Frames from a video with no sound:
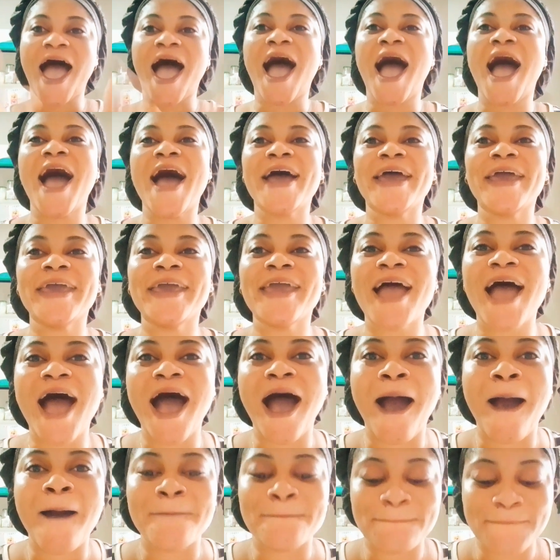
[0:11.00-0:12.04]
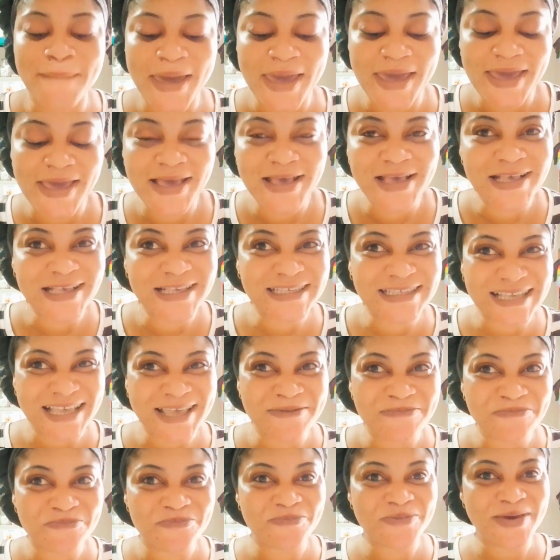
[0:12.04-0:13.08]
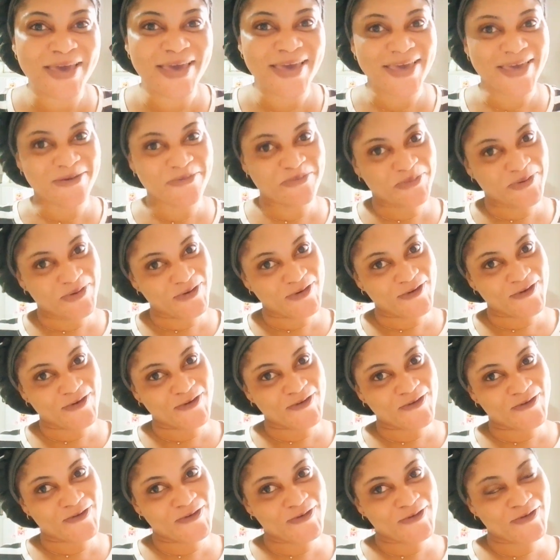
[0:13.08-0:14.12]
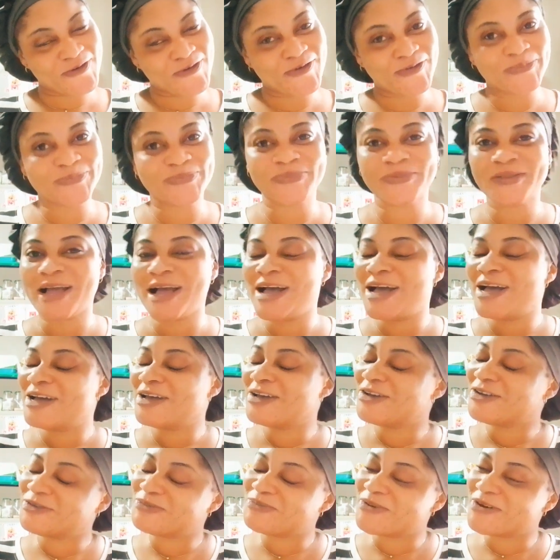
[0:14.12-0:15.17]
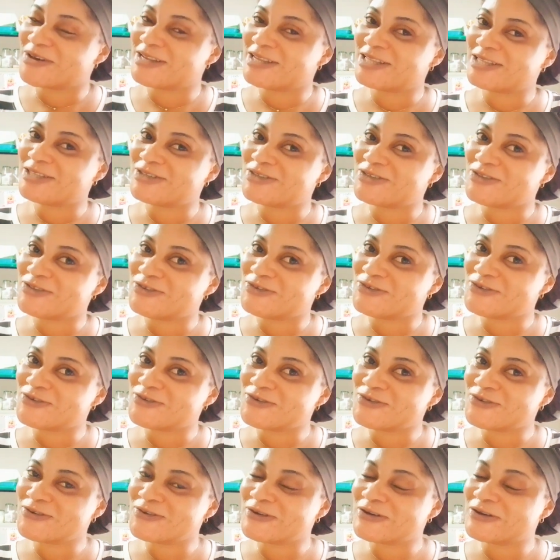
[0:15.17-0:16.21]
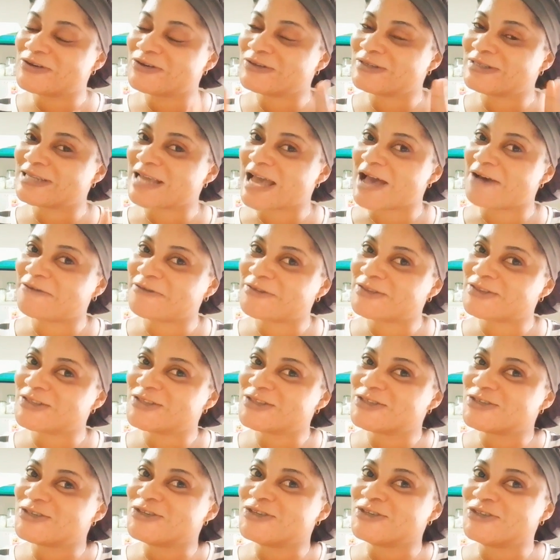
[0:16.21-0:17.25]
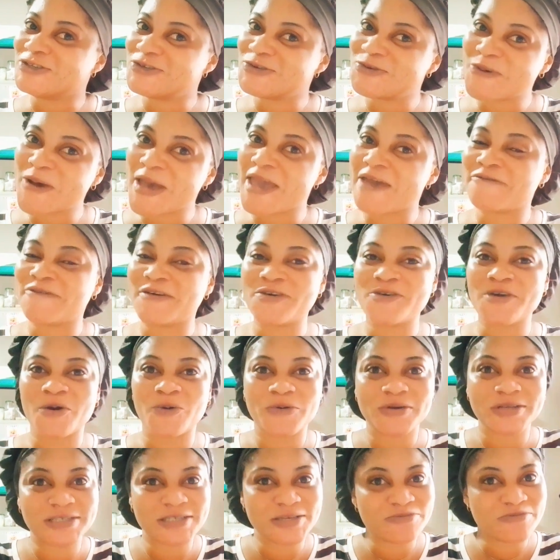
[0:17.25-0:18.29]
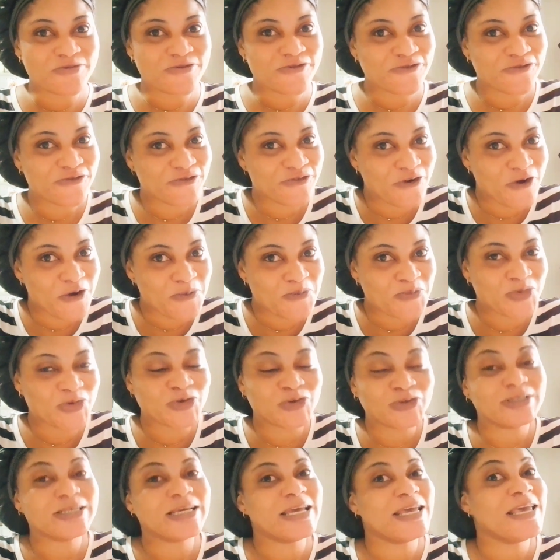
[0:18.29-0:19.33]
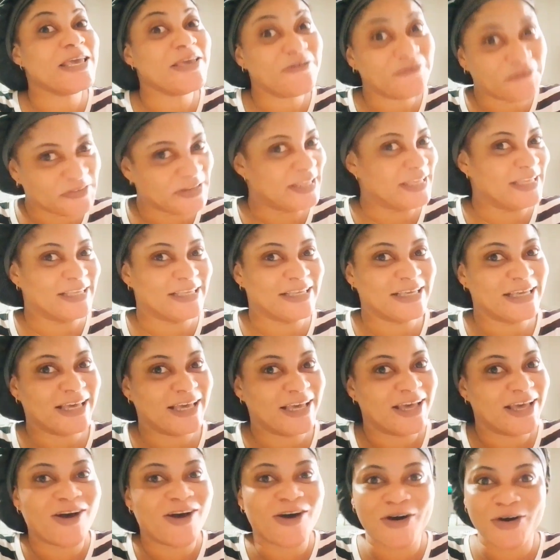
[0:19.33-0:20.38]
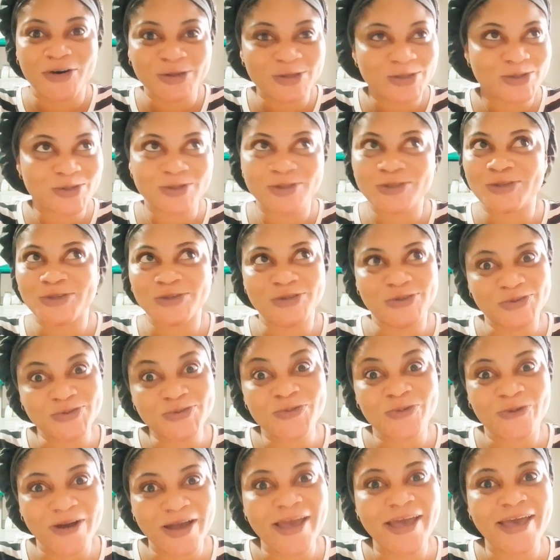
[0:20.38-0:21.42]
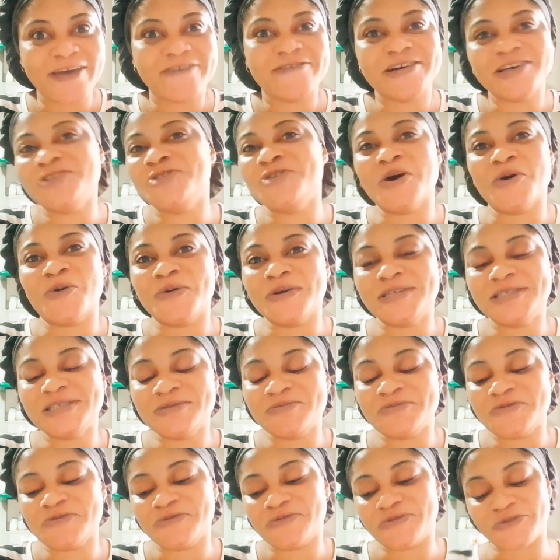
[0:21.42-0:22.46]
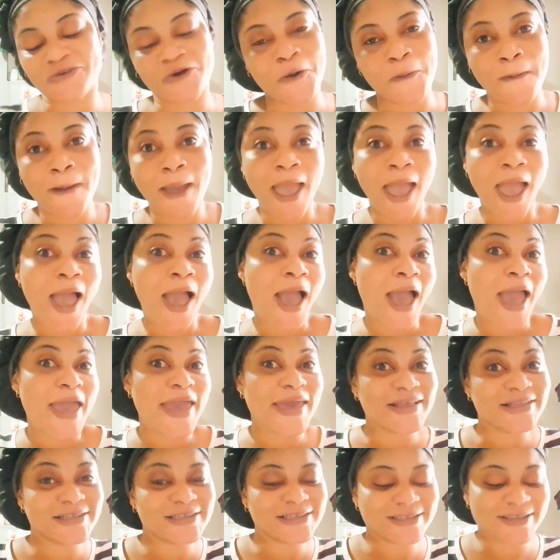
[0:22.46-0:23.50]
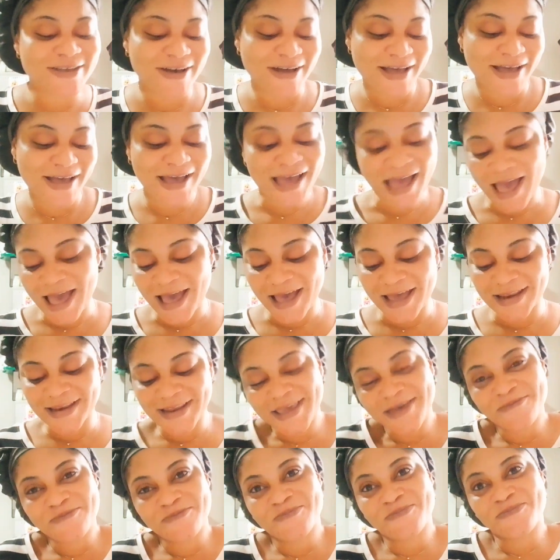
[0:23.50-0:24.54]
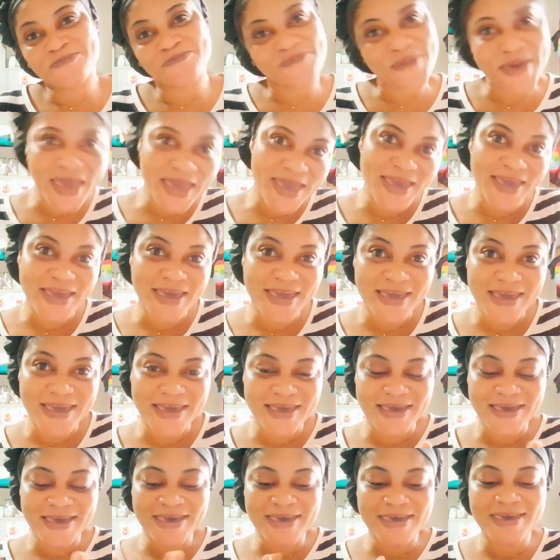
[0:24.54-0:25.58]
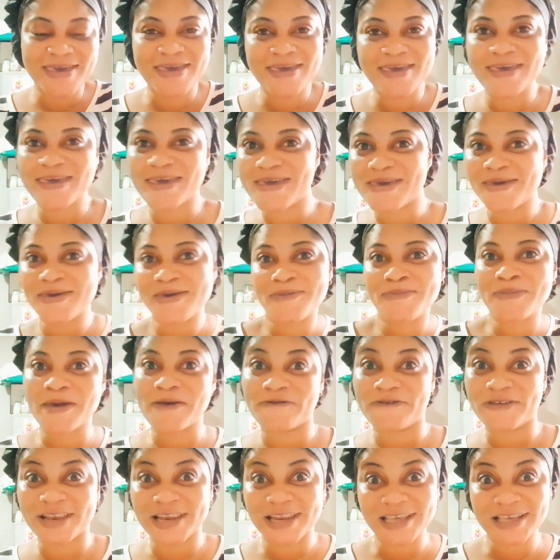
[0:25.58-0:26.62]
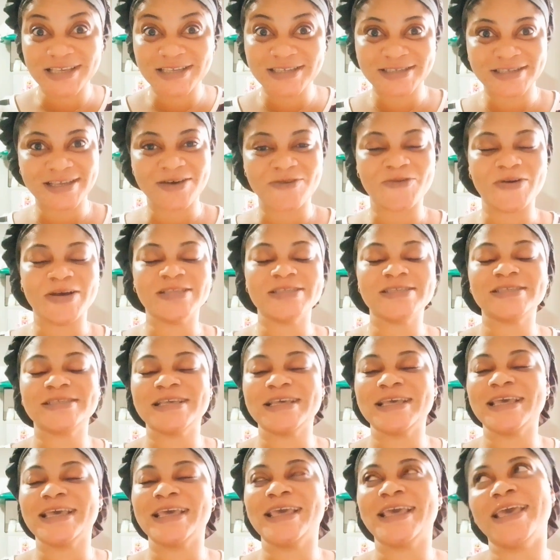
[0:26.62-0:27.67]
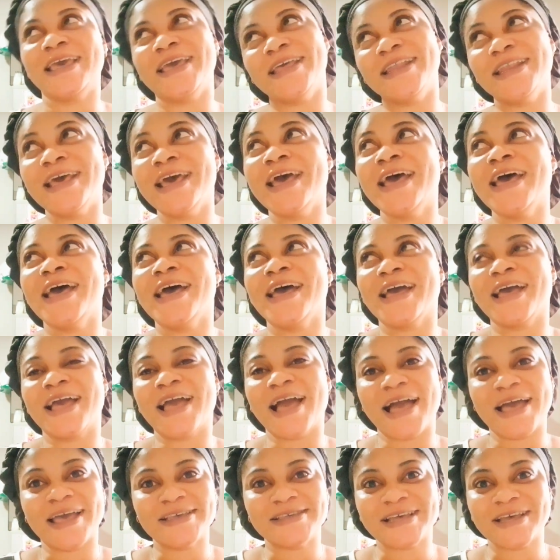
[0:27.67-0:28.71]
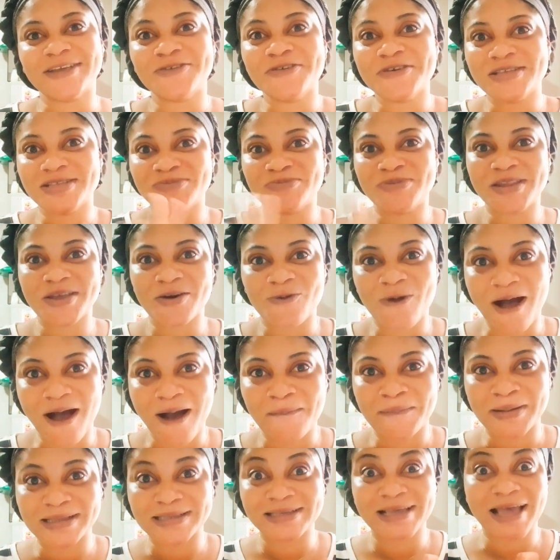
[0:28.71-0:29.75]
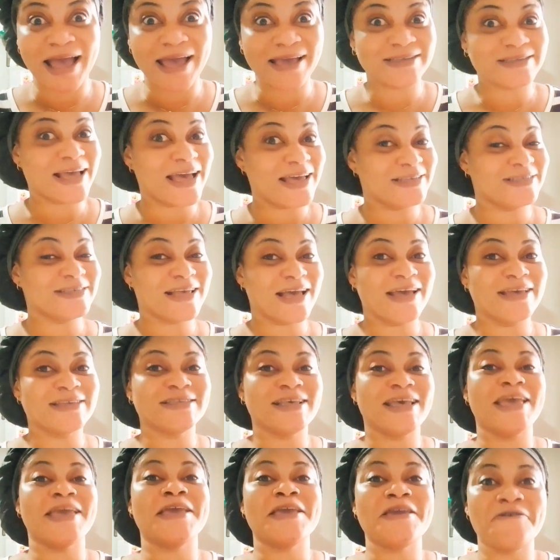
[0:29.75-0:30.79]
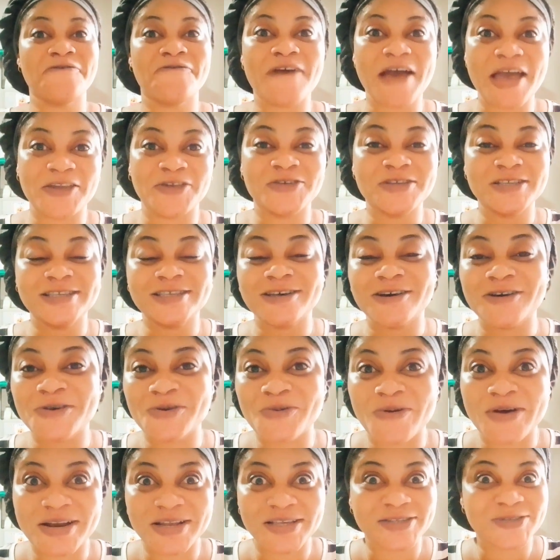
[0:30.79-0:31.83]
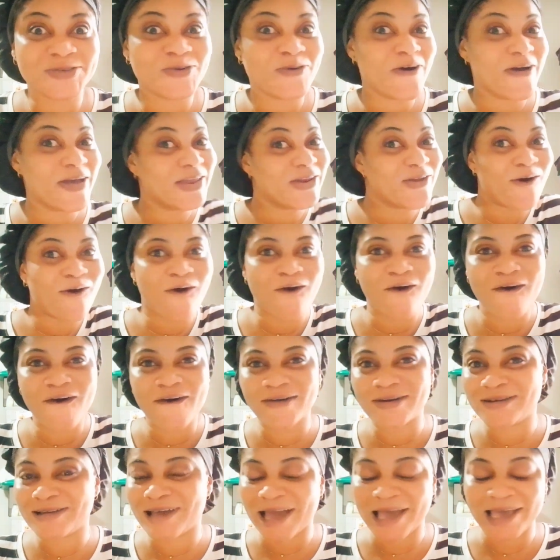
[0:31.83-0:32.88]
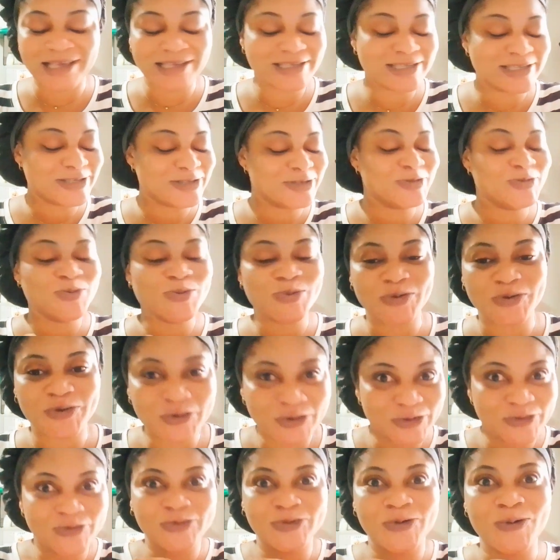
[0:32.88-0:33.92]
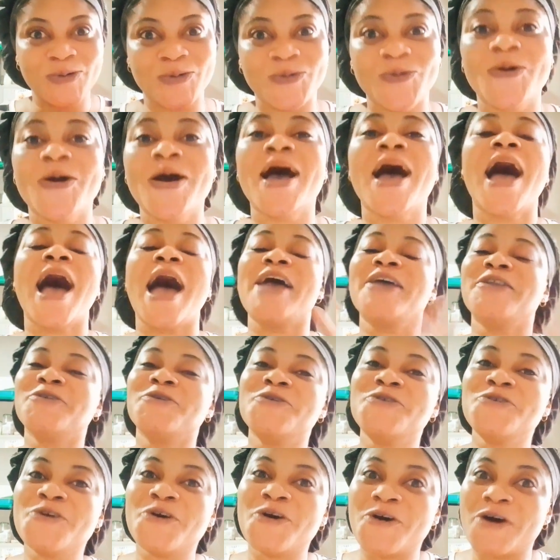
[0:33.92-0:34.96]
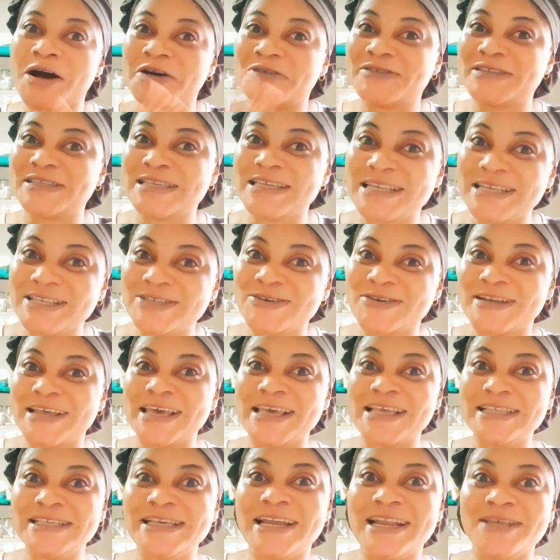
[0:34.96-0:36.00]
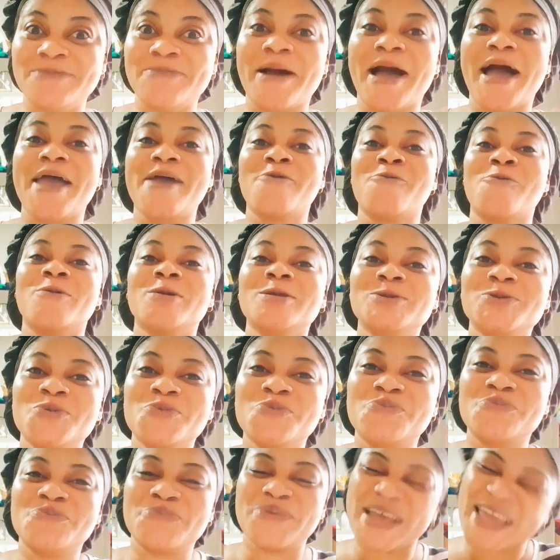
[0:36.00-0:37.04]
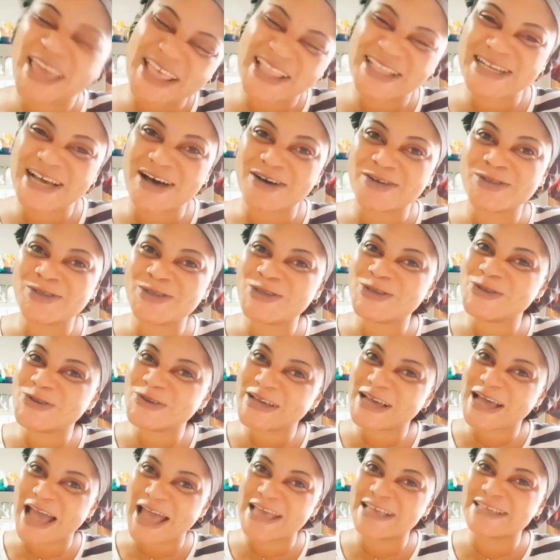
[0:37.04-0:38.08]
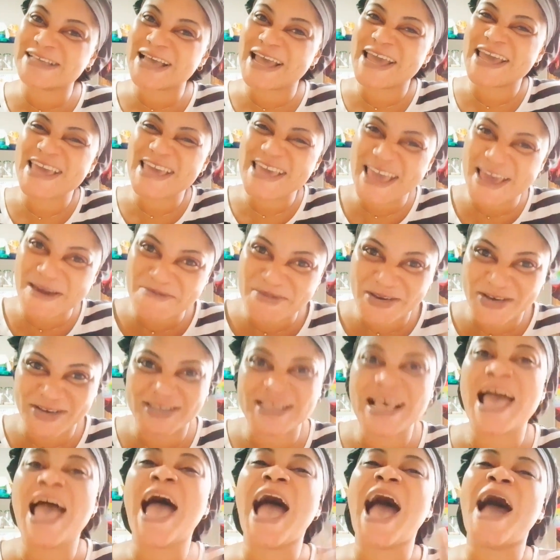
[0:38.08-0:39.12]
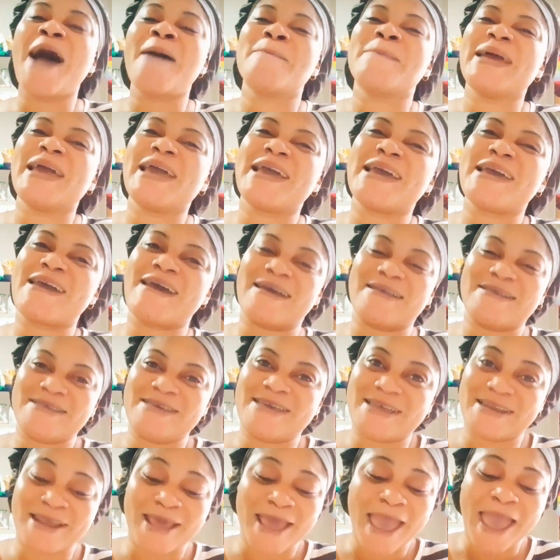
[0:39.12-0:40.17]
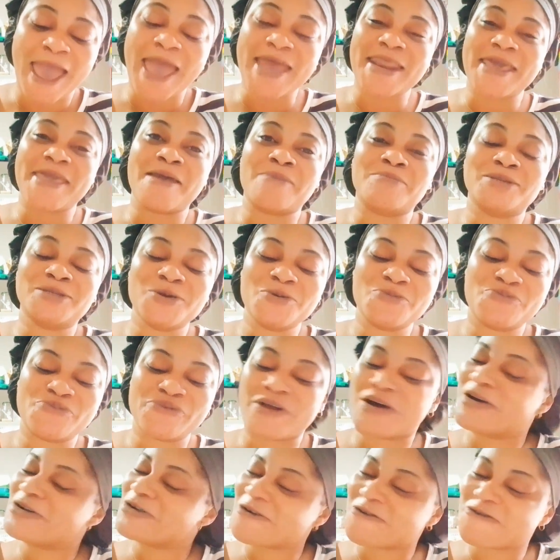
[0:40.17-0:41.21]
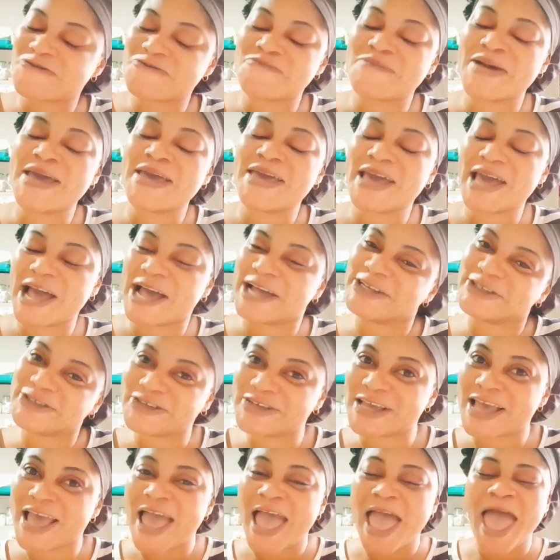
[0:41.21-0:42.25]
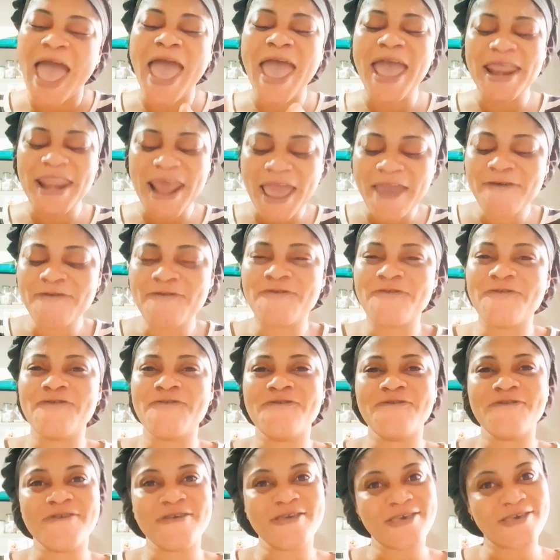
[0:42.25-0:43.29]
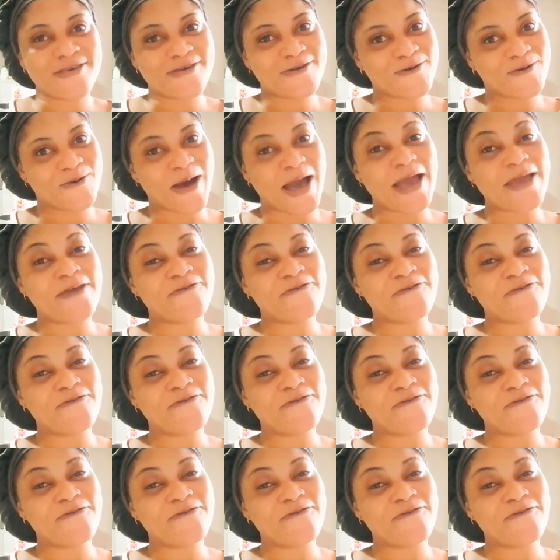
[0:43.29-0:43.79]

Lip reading: Hi amazing people, good morning to you, good afternoon to you wherever you're watching me from, good evening also to you wherever you're watching me from. It's your cunning babe Evelisa once again. Guys, I know it's been a while, but guys, if I don't tell you what is going on, guys, you will not know. I know you all have seen it on the internet, but I want to bring it out to you guys here because I'm a Ghanaian and I am so proud of my country. And I feel